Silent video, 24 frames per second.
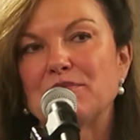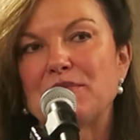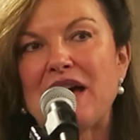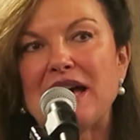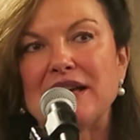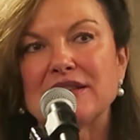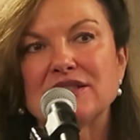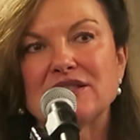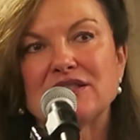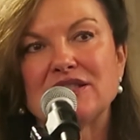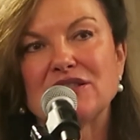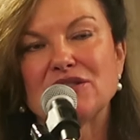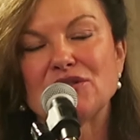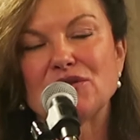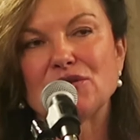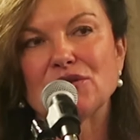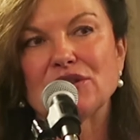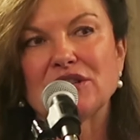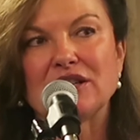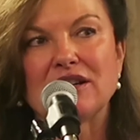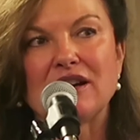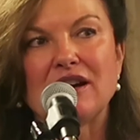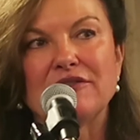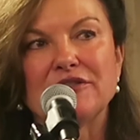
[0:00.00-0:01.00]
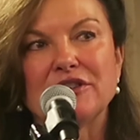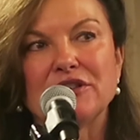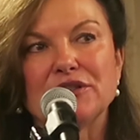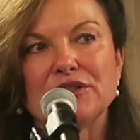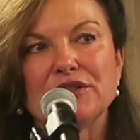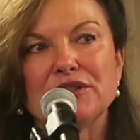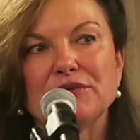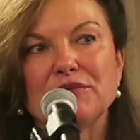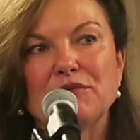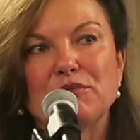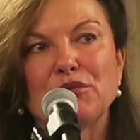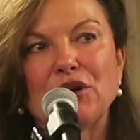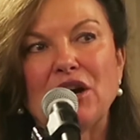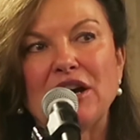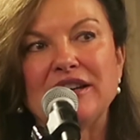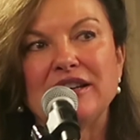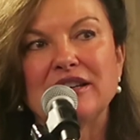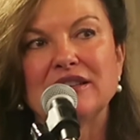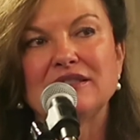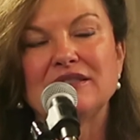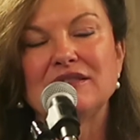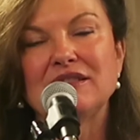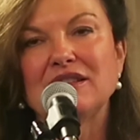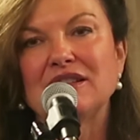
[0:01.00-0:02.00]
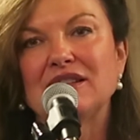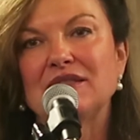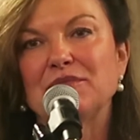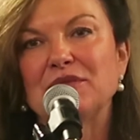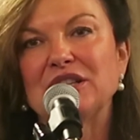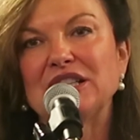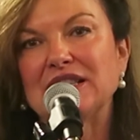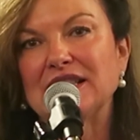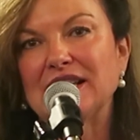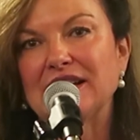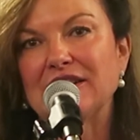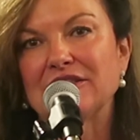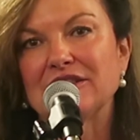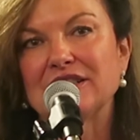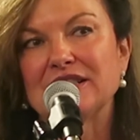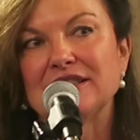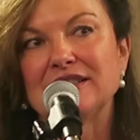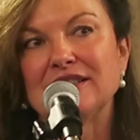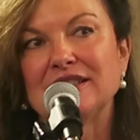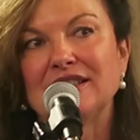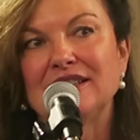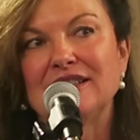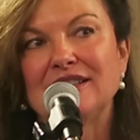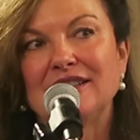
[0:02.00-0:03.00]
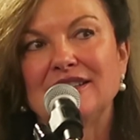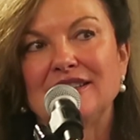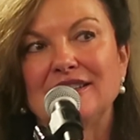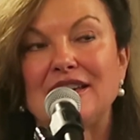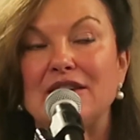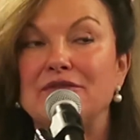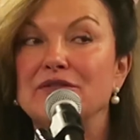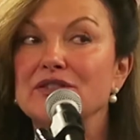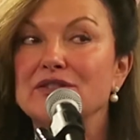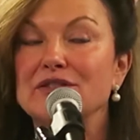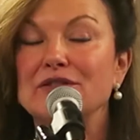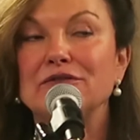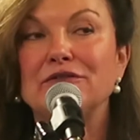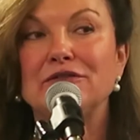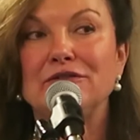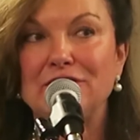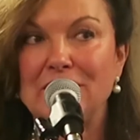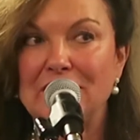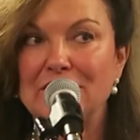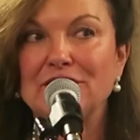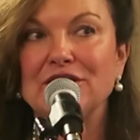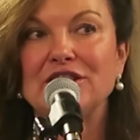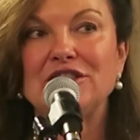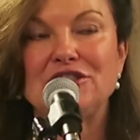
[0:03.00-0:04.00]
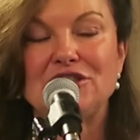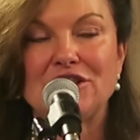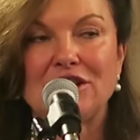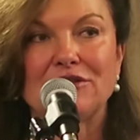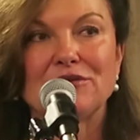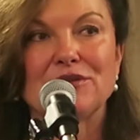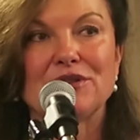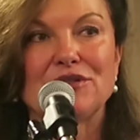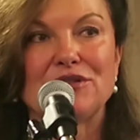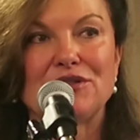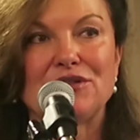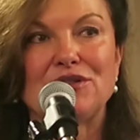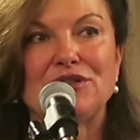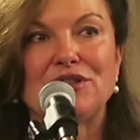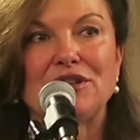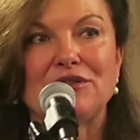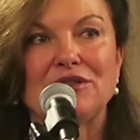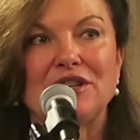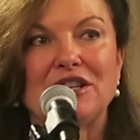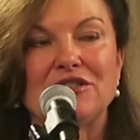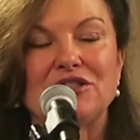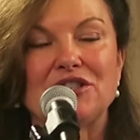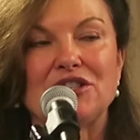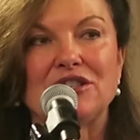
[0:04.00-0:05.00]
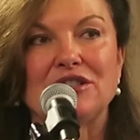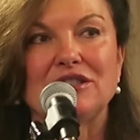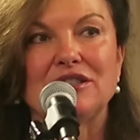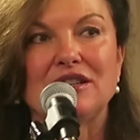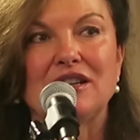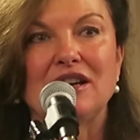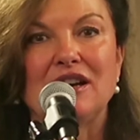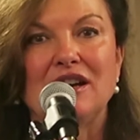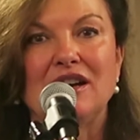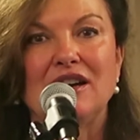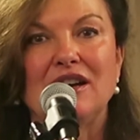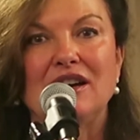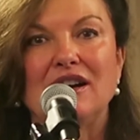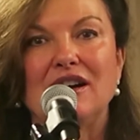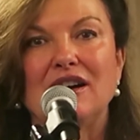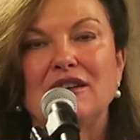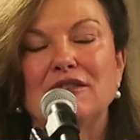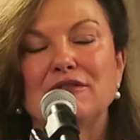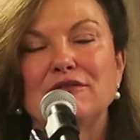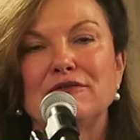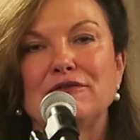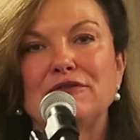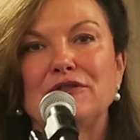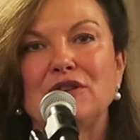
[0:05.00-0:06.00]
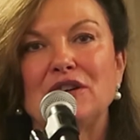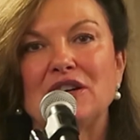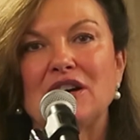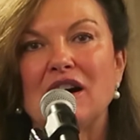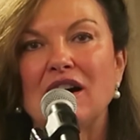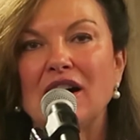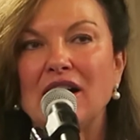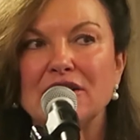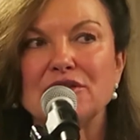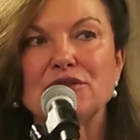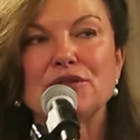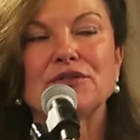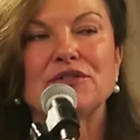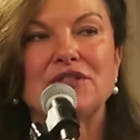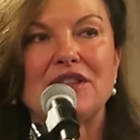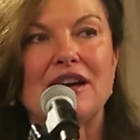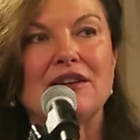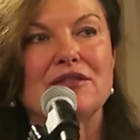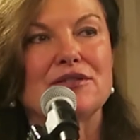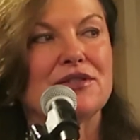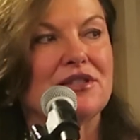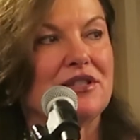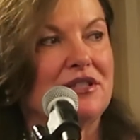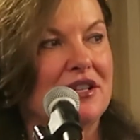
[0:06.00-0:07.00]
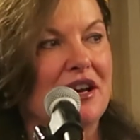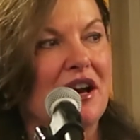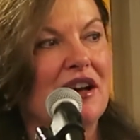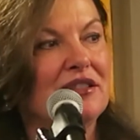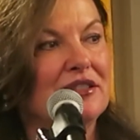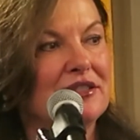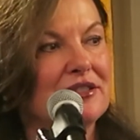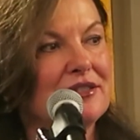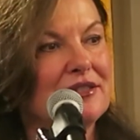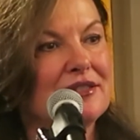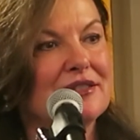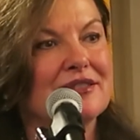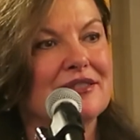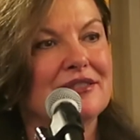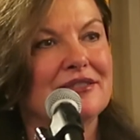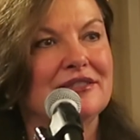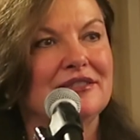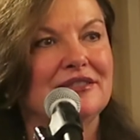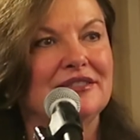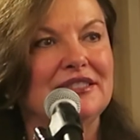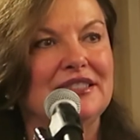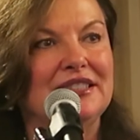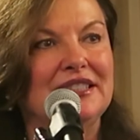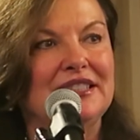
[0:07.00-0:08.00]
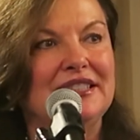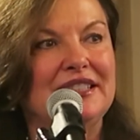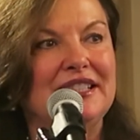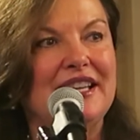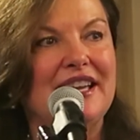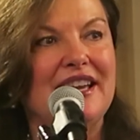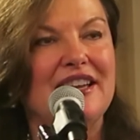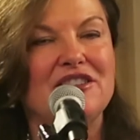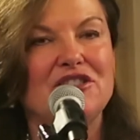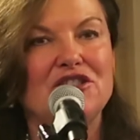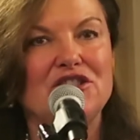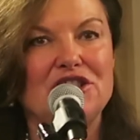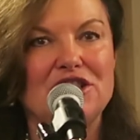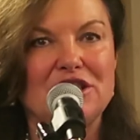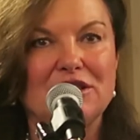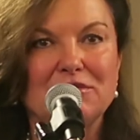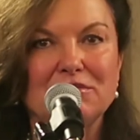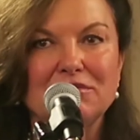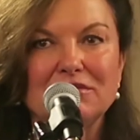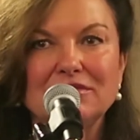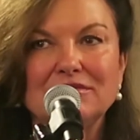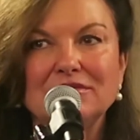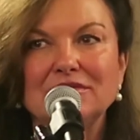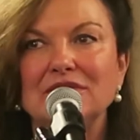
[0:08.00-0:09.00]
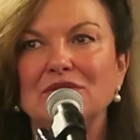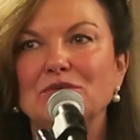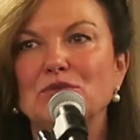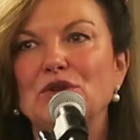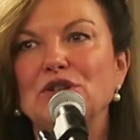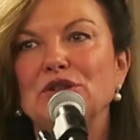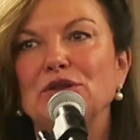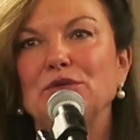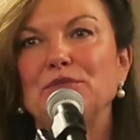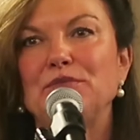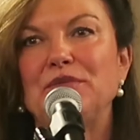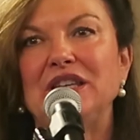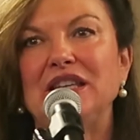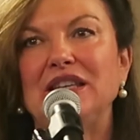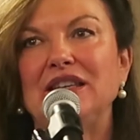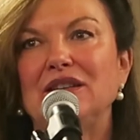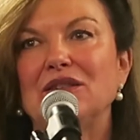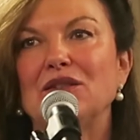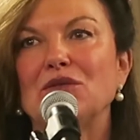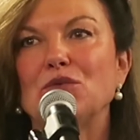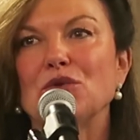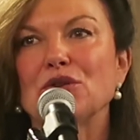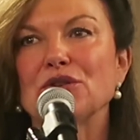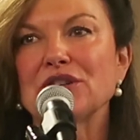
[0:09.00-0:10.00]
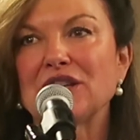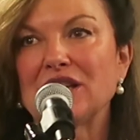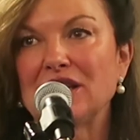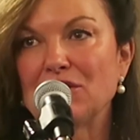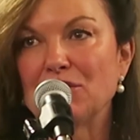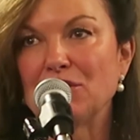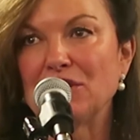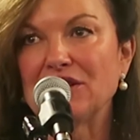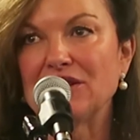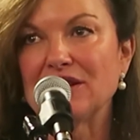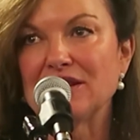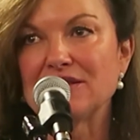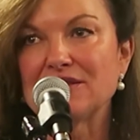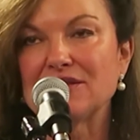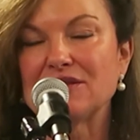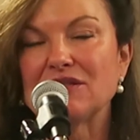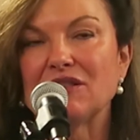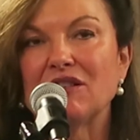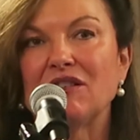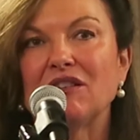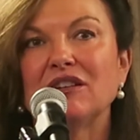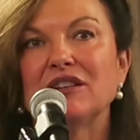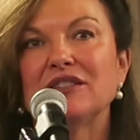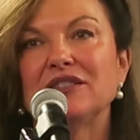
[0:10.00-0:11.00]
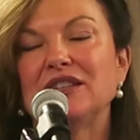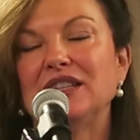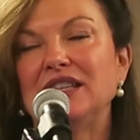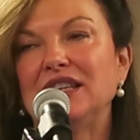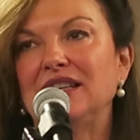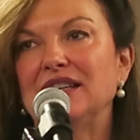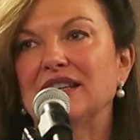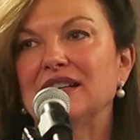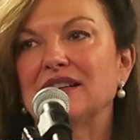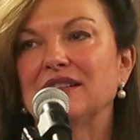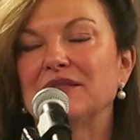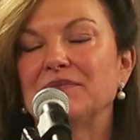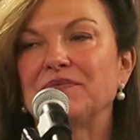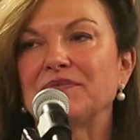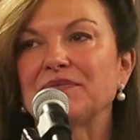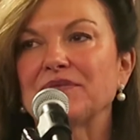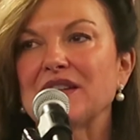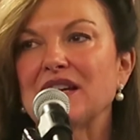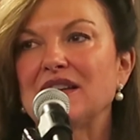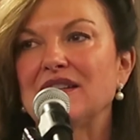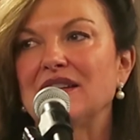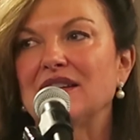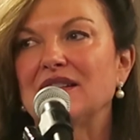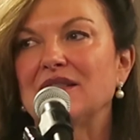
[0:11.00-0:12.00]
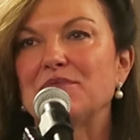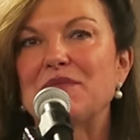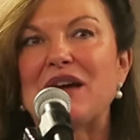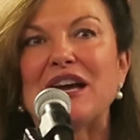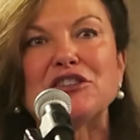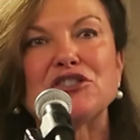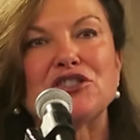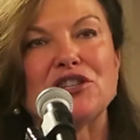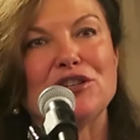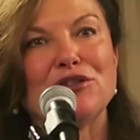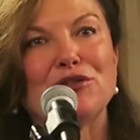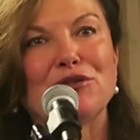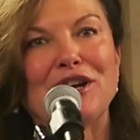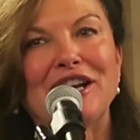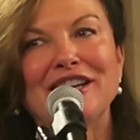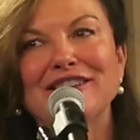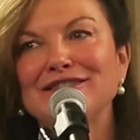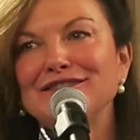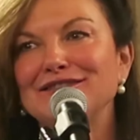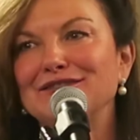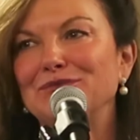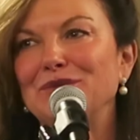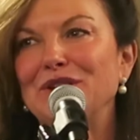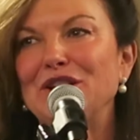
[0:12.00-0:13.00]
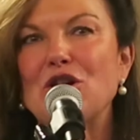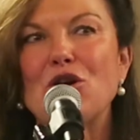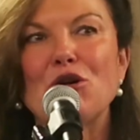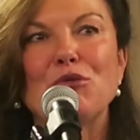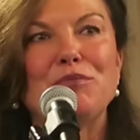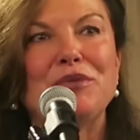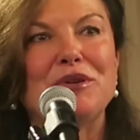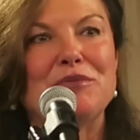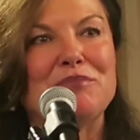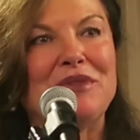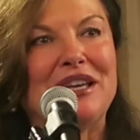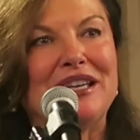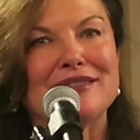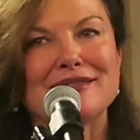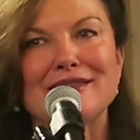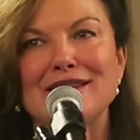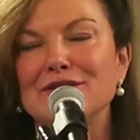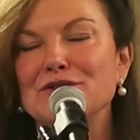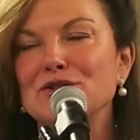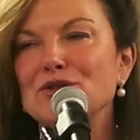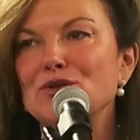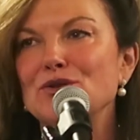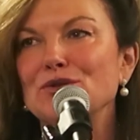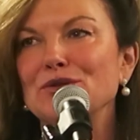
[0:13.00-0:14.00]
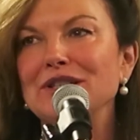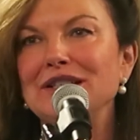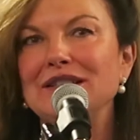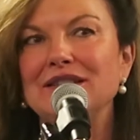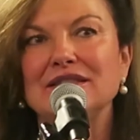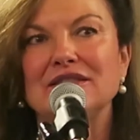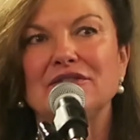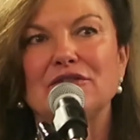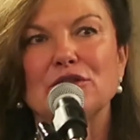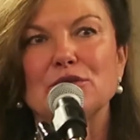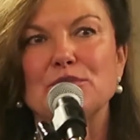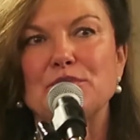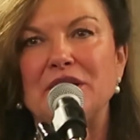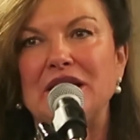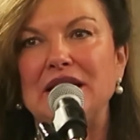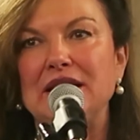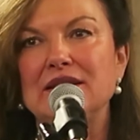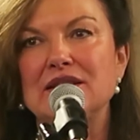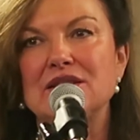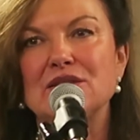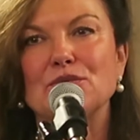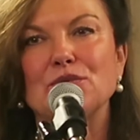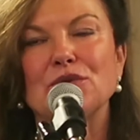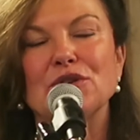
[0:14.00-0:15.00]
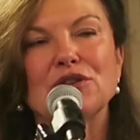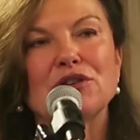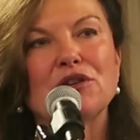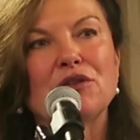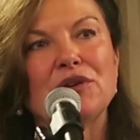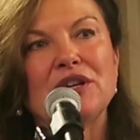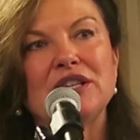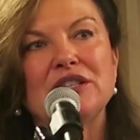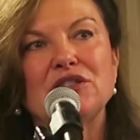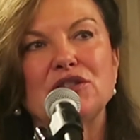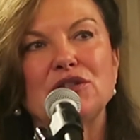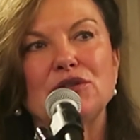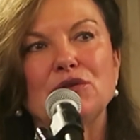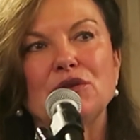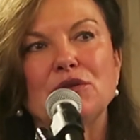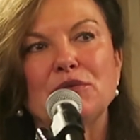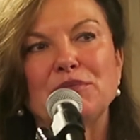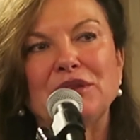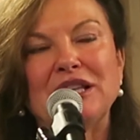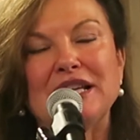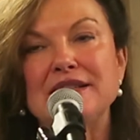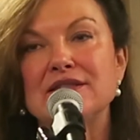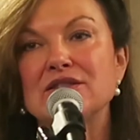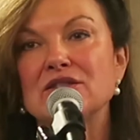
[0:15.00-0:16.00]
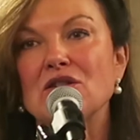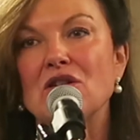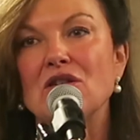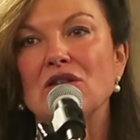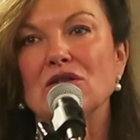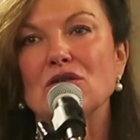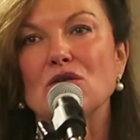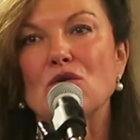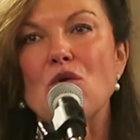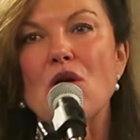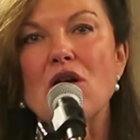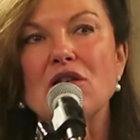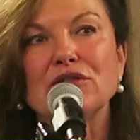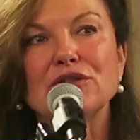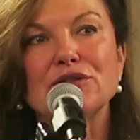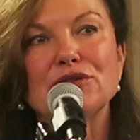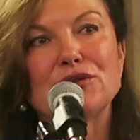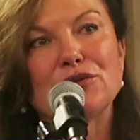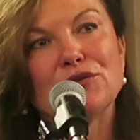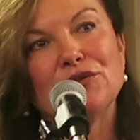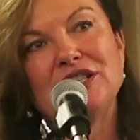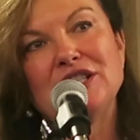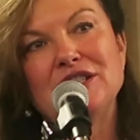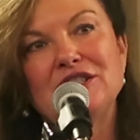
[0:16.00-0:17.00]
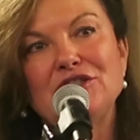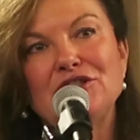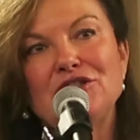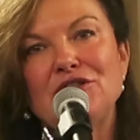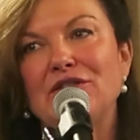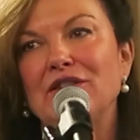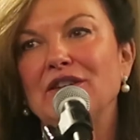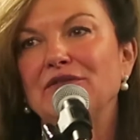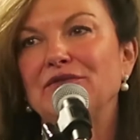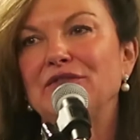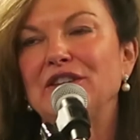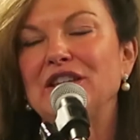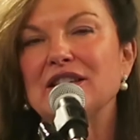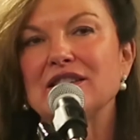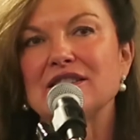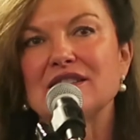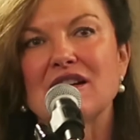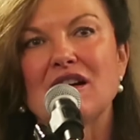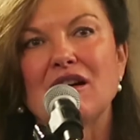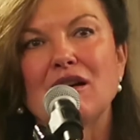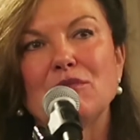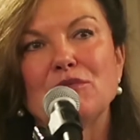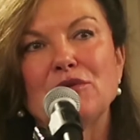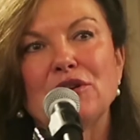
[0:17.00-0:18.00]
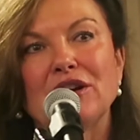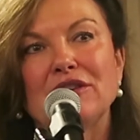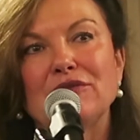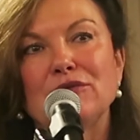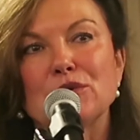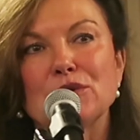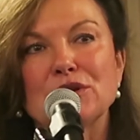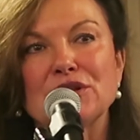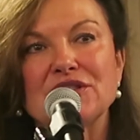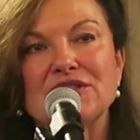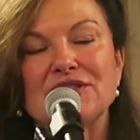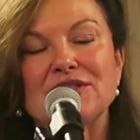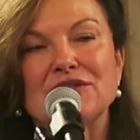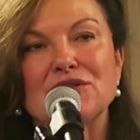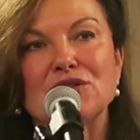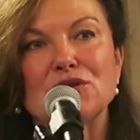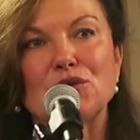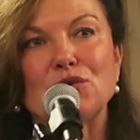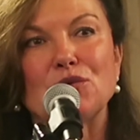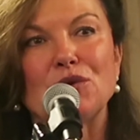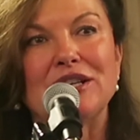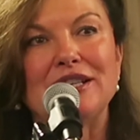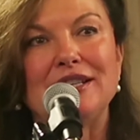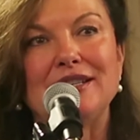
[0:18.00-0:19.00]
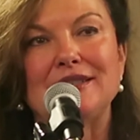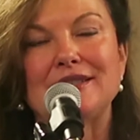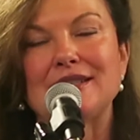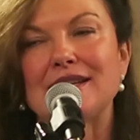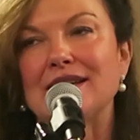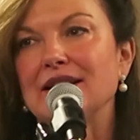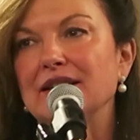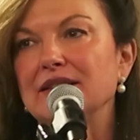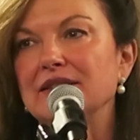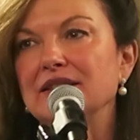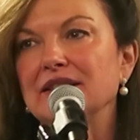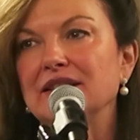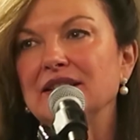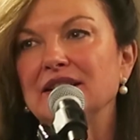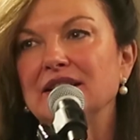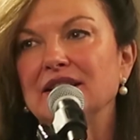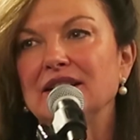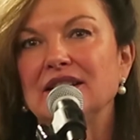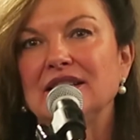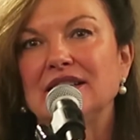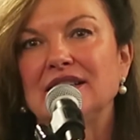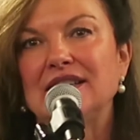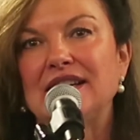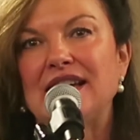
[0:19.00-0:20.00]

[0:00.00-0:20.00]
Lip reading: Past District Governor Brian McLaren gave us a very generous donation of $100,000, and Jim will be working with us on the matching grant. We hope it makes history for peace. We're going to a place called Quang Tri, Vietnam, where I've worked since 2010.